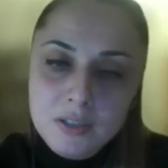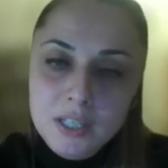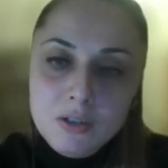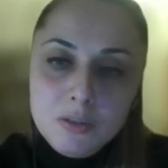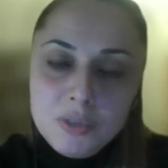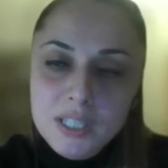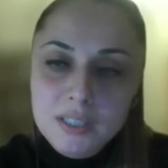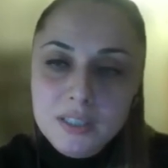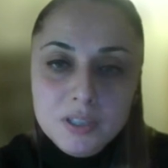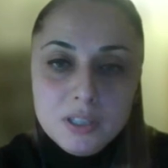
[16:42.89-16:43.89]
to
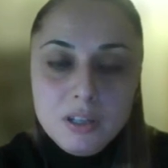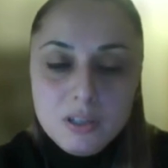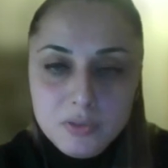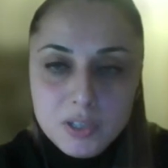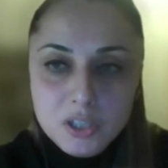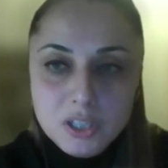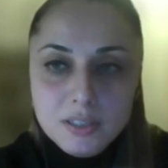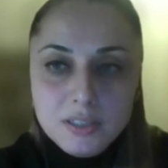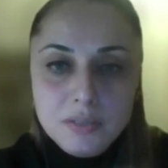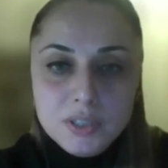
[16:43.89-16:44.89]
incorporate different loss
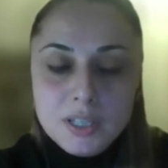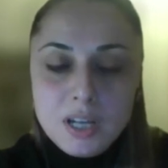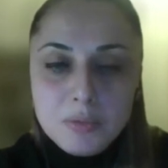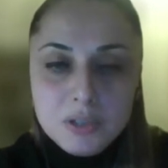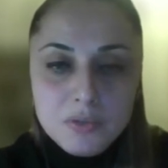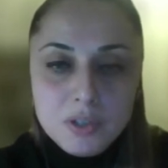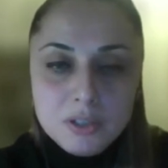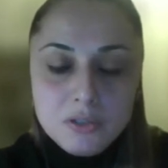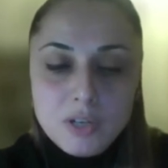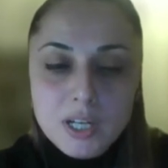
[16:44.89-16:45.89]
functions, different types of
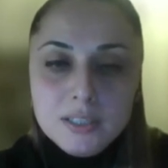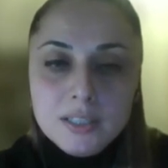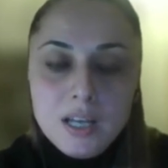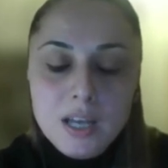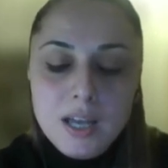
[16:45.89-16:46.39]
constraints,